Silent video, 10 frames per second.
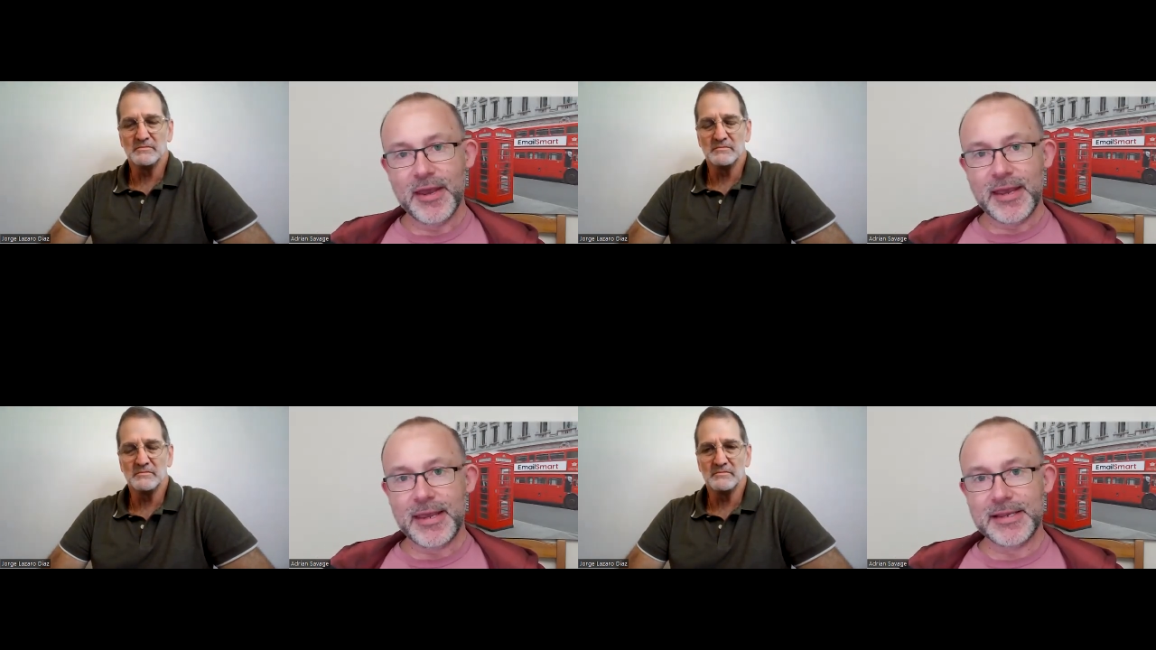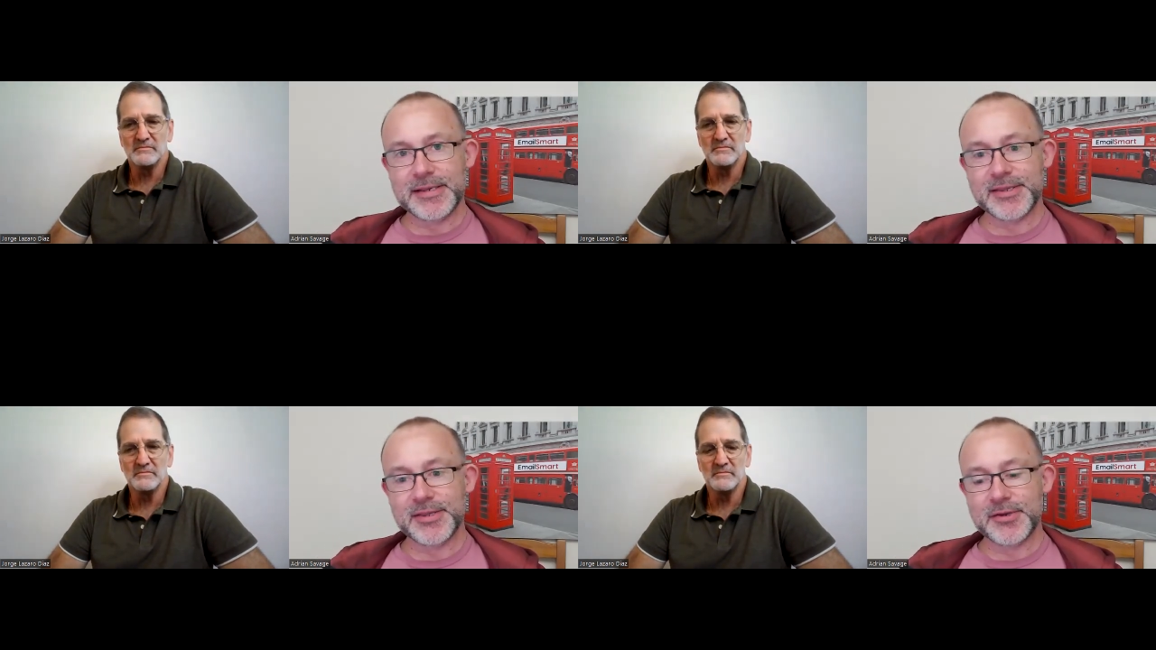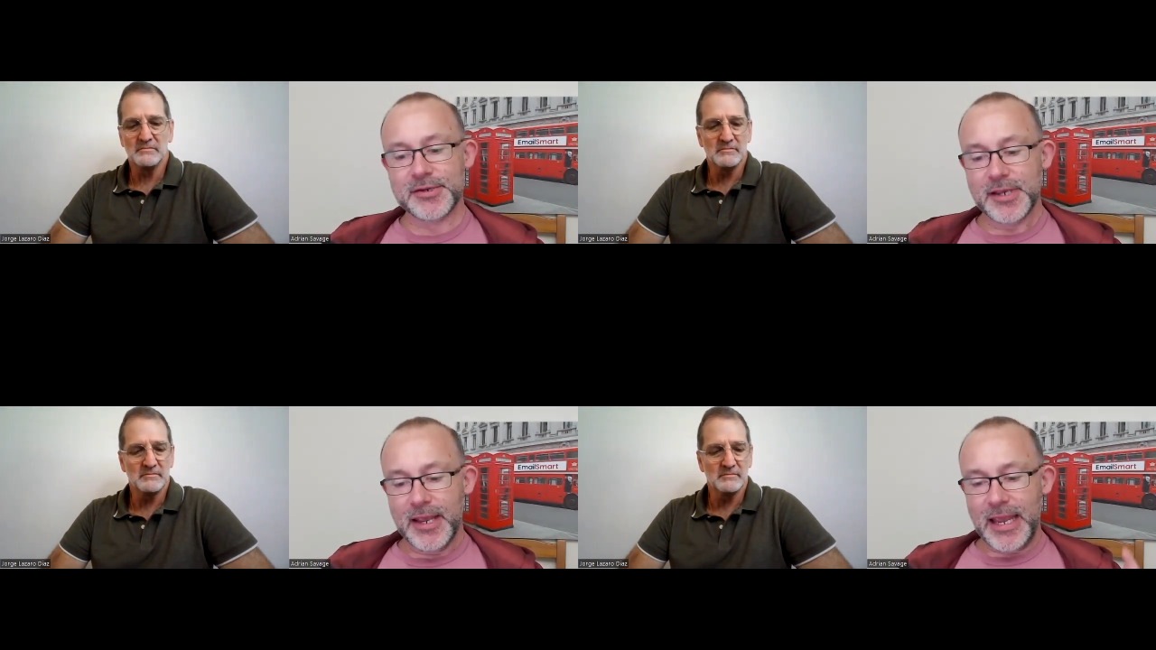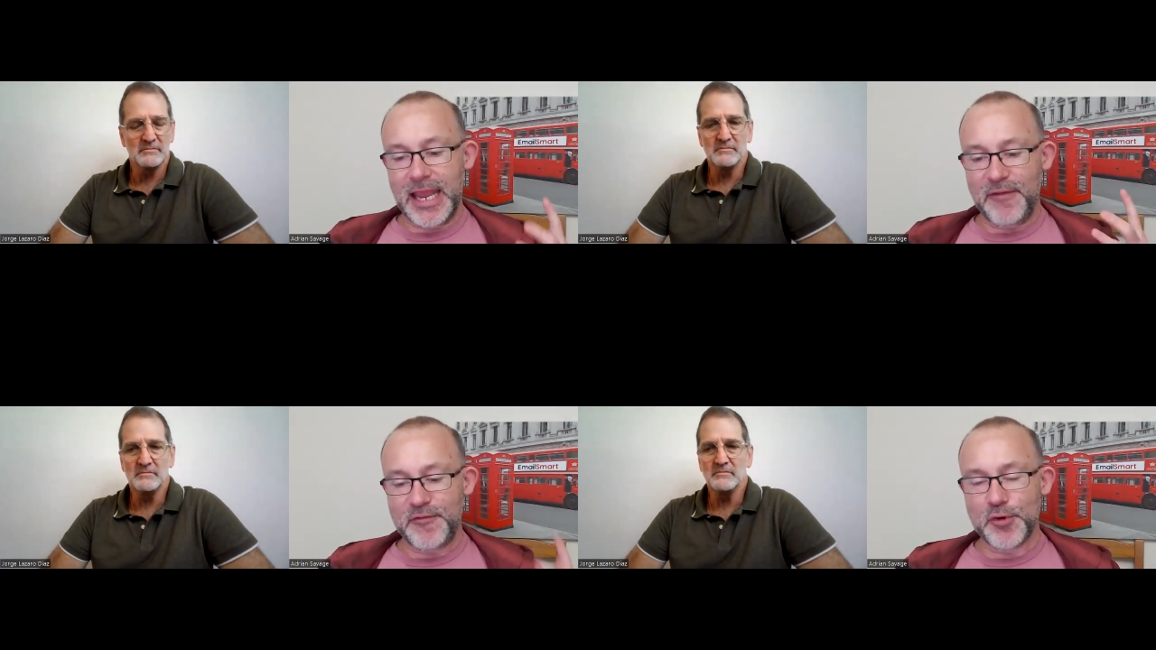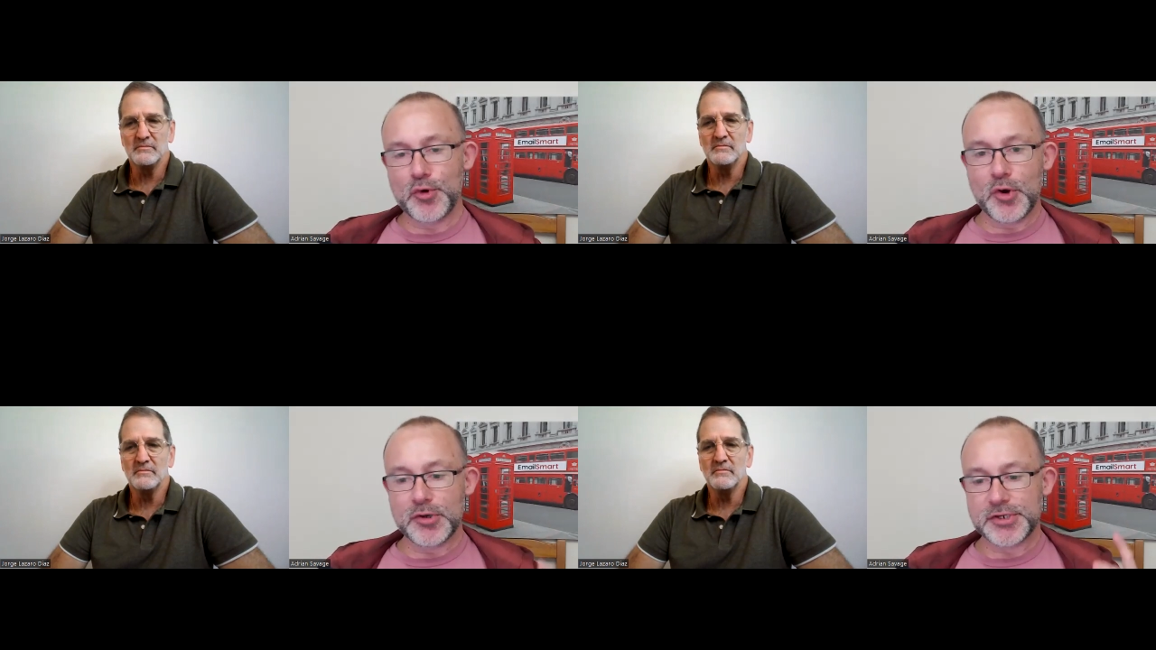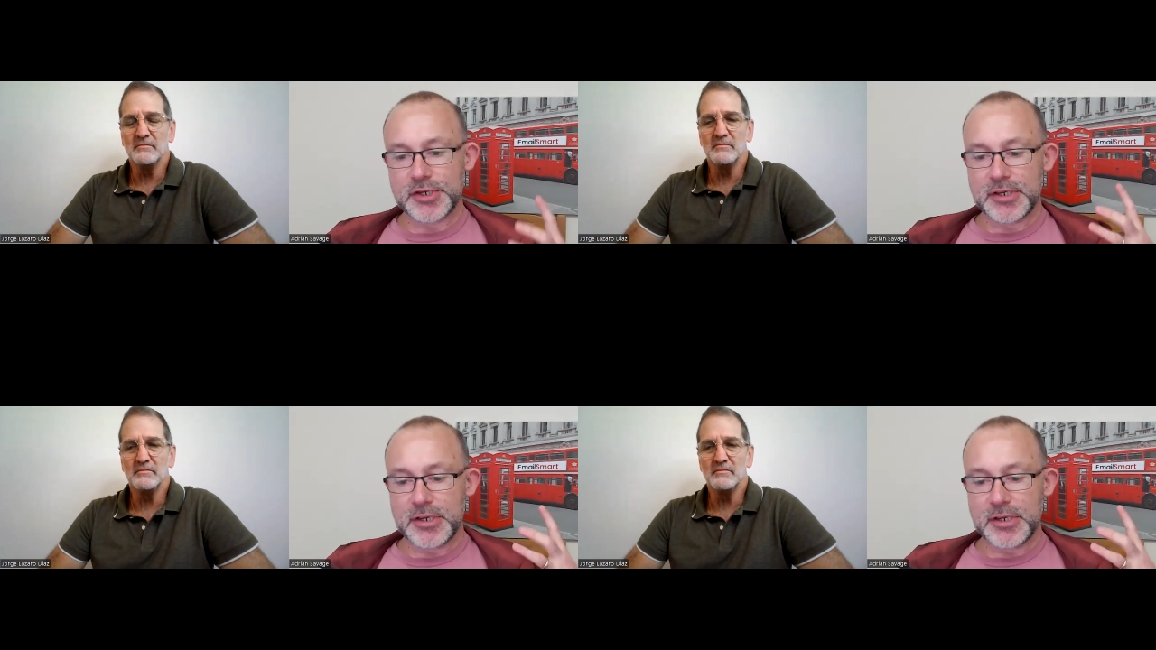Speaker 1: is that if you're not